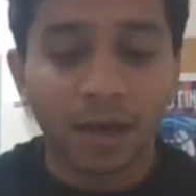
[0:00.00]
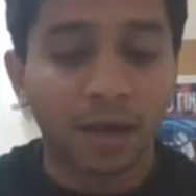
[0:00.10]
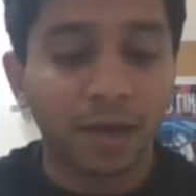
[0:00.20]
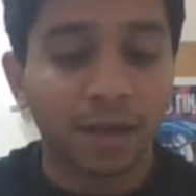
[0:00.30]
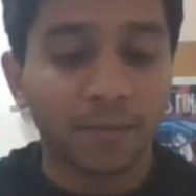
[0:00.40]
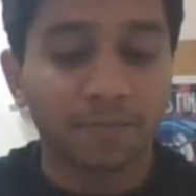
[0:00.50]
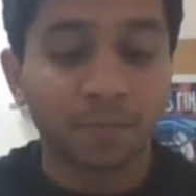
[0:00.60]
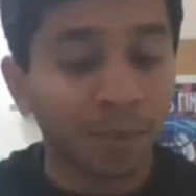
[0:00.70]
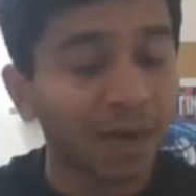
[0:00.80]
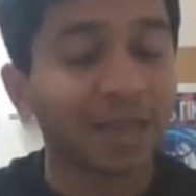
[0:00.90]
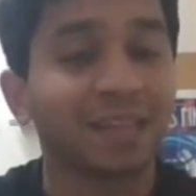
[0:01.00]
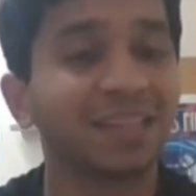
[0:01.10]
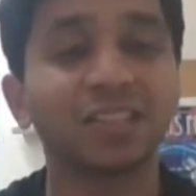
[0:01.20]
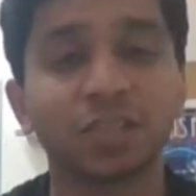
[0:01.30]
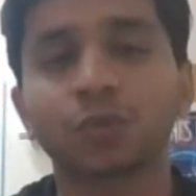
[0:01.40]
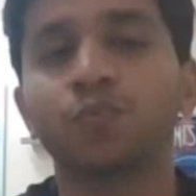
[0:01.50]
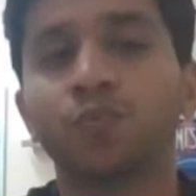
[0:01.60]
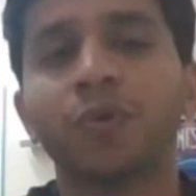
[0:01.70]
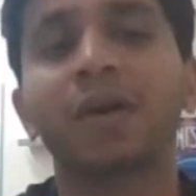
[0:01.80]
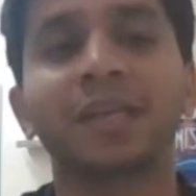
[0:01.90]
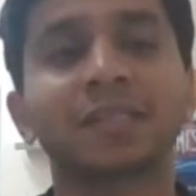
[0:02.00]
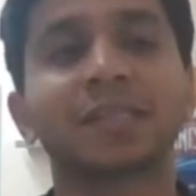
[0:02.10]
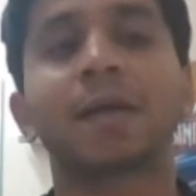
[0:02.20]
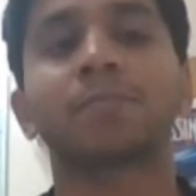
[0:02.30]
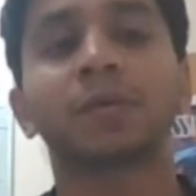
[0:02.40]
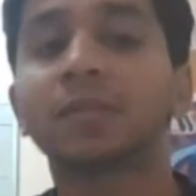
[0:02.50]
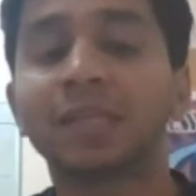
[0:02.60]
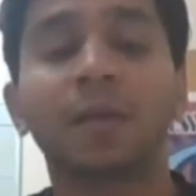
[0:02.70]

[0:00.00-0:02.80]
uh, but again this is just one example